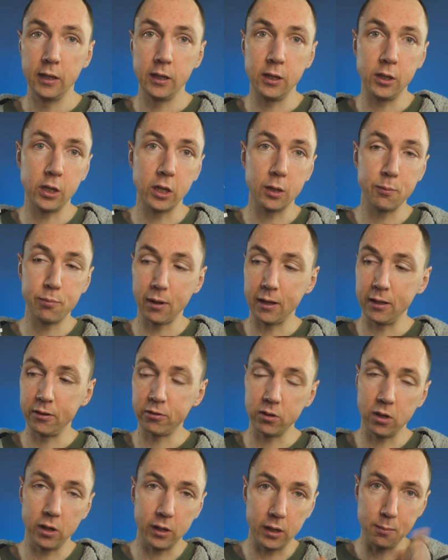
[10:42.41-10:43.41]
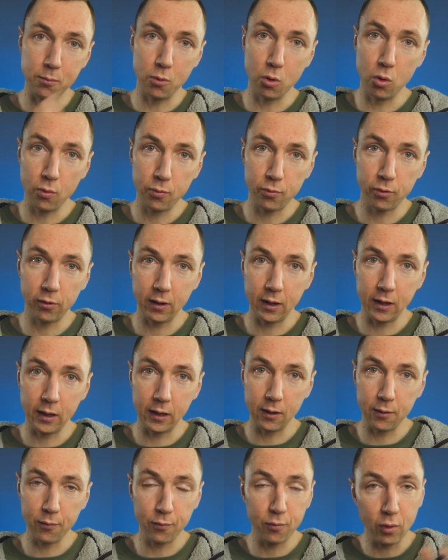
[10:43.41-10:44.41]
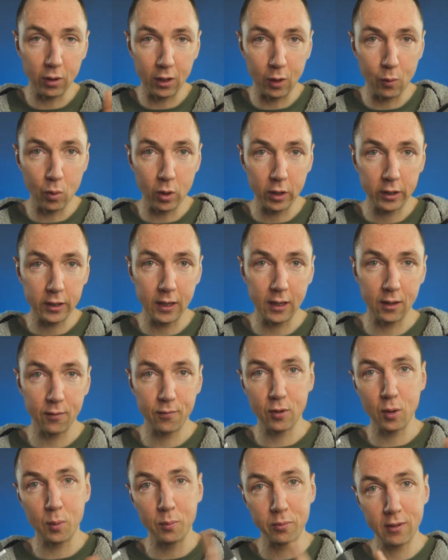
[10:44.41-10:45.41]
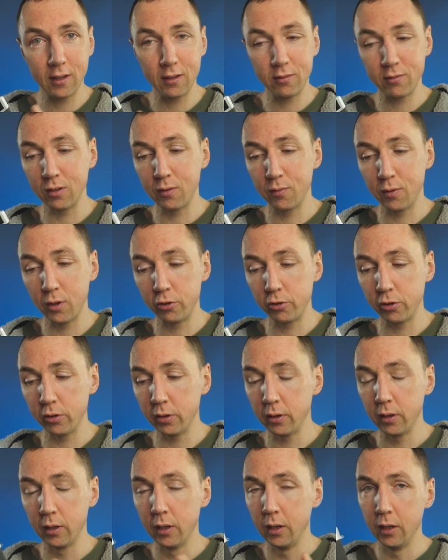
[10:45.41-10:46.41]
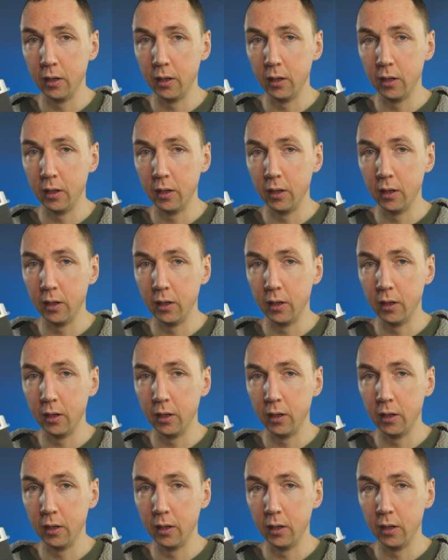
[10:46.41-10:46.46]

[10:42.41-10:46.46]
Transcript: You're going to pay slightly more for a fully working film tested version,